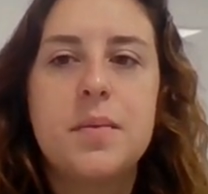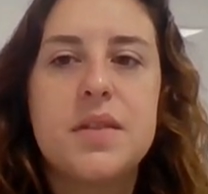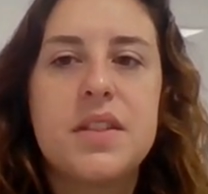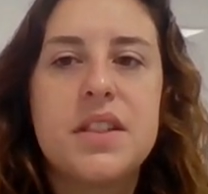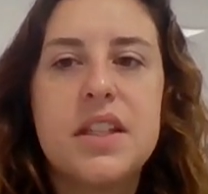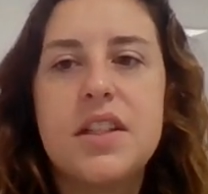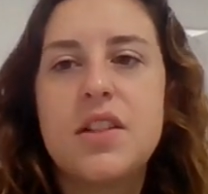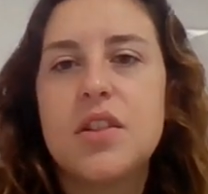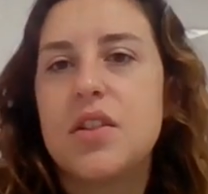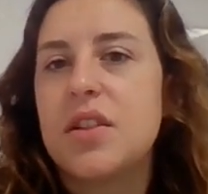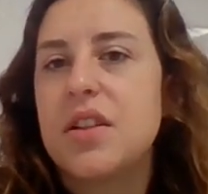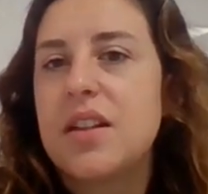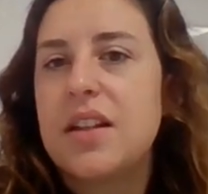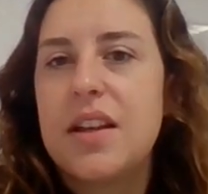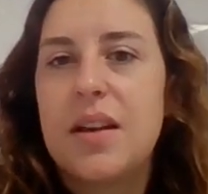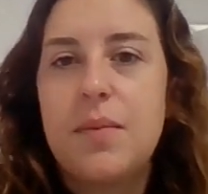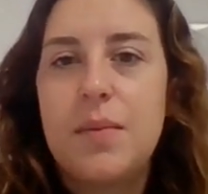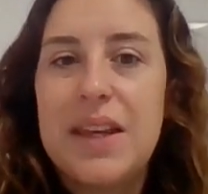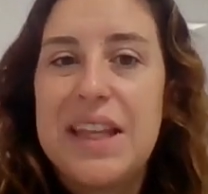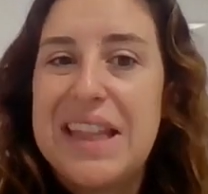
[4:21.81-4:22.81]
Slender
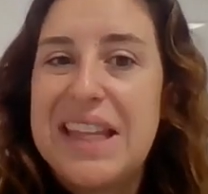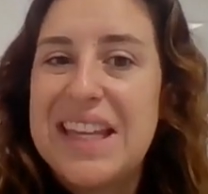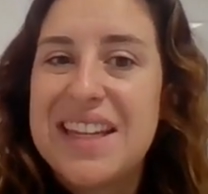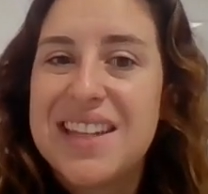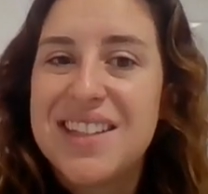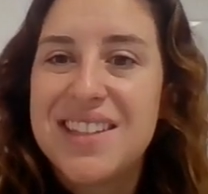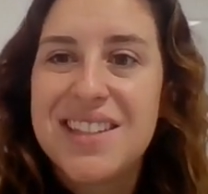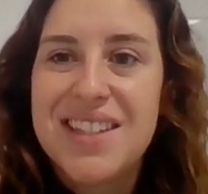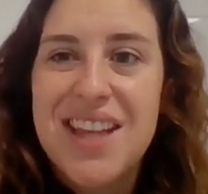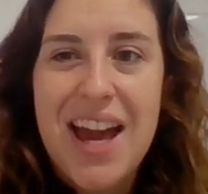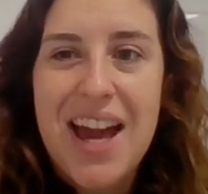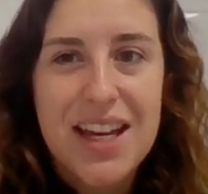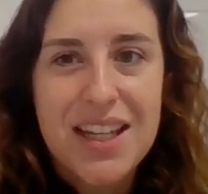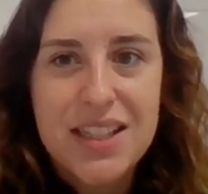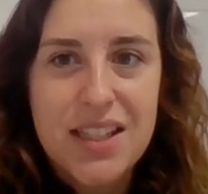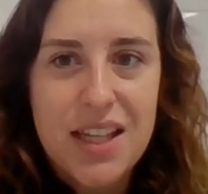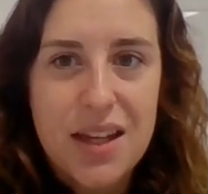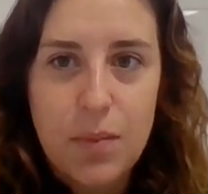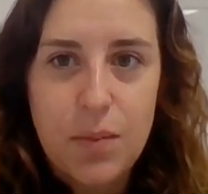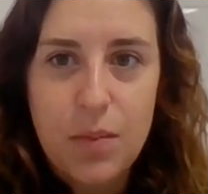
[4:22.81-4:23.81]
can mean the
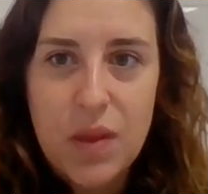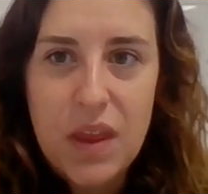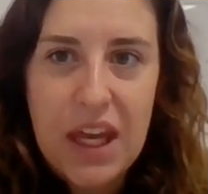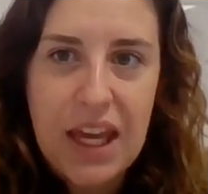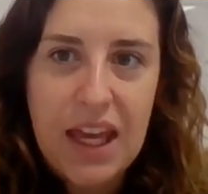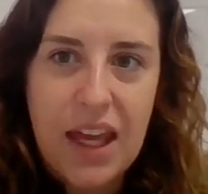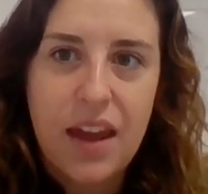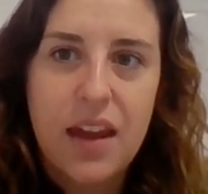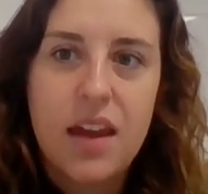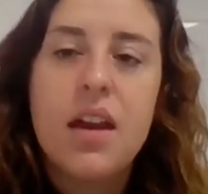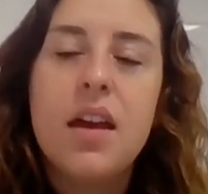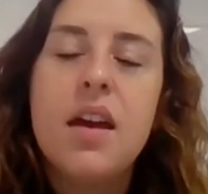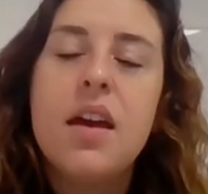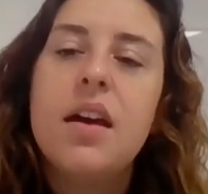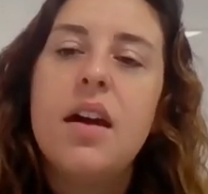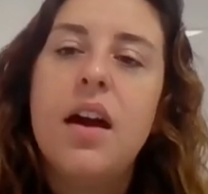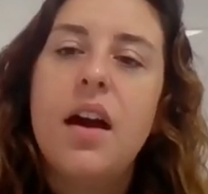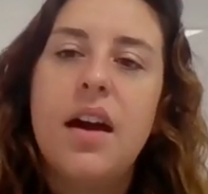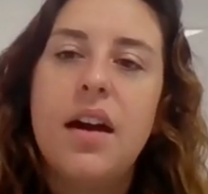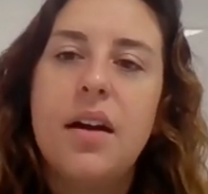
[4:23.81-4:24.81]
exact same thing,
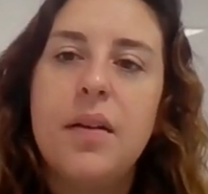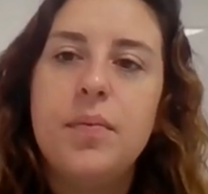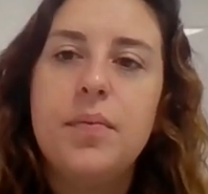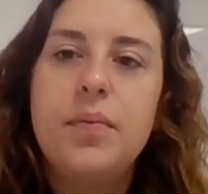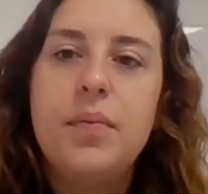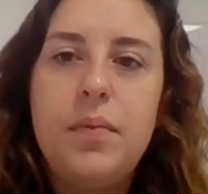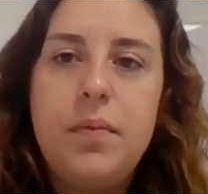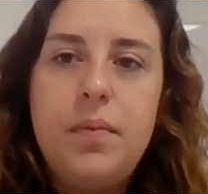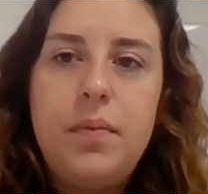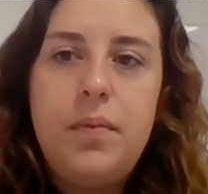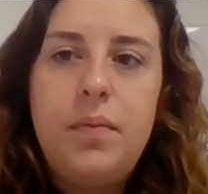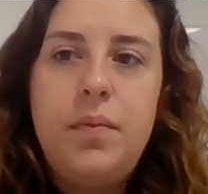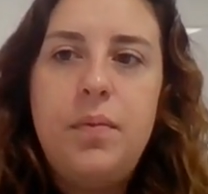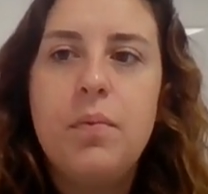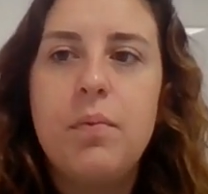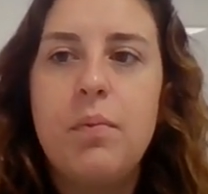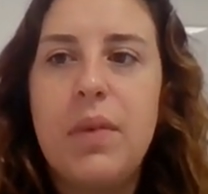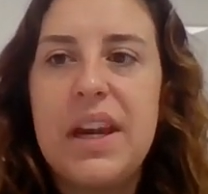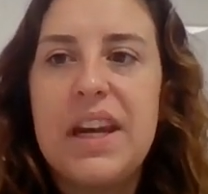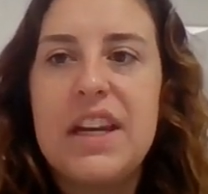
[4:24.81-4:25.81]

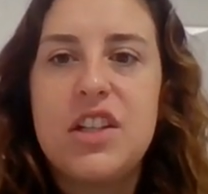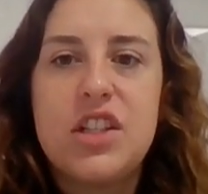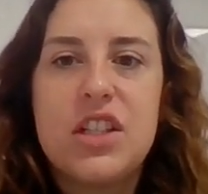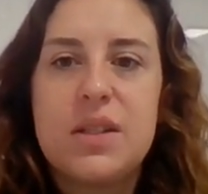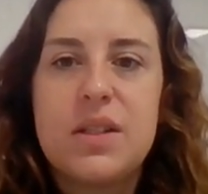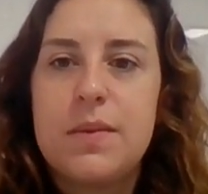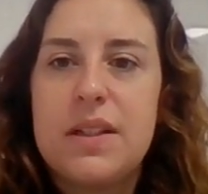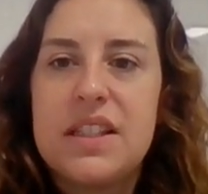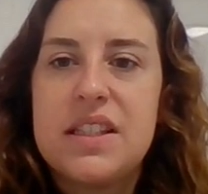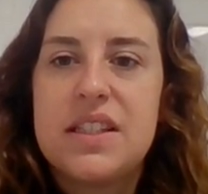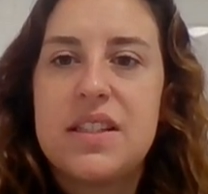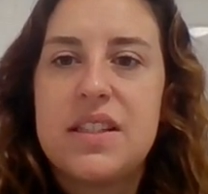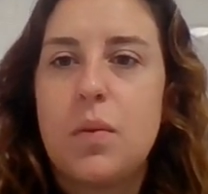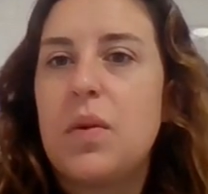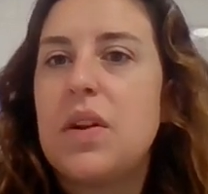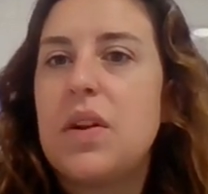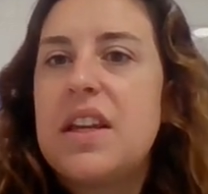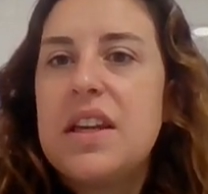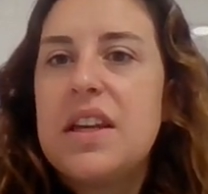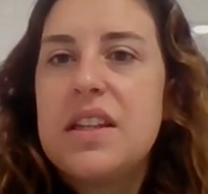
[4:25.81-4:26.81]
but it just means
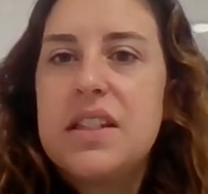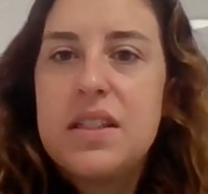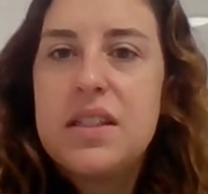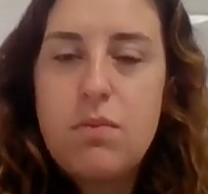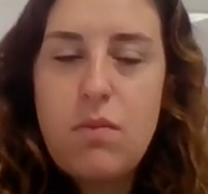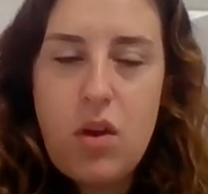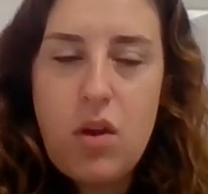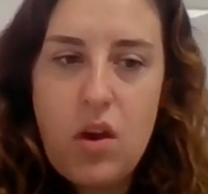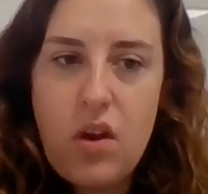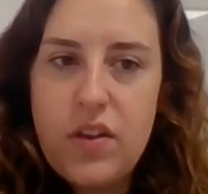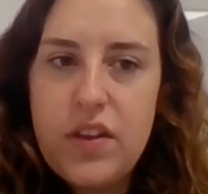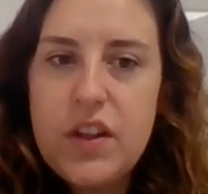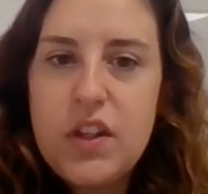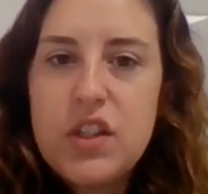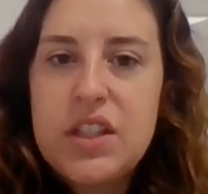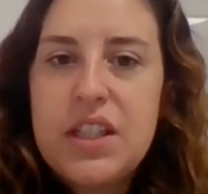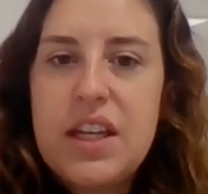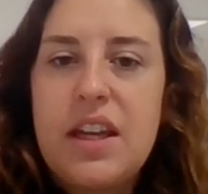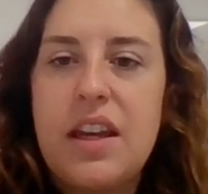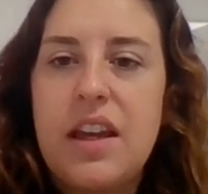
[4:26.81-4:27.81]
someone is small, they're
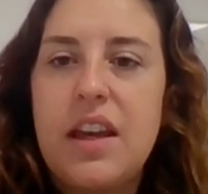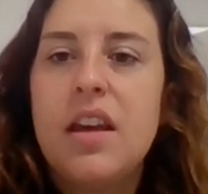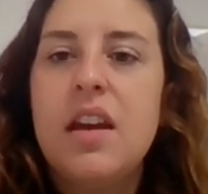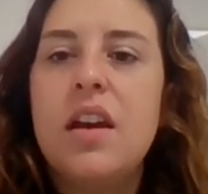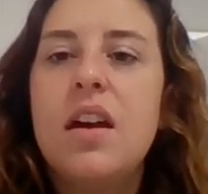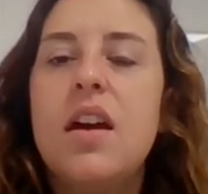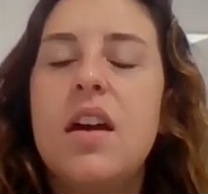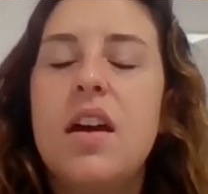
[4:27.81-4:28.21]
skinny.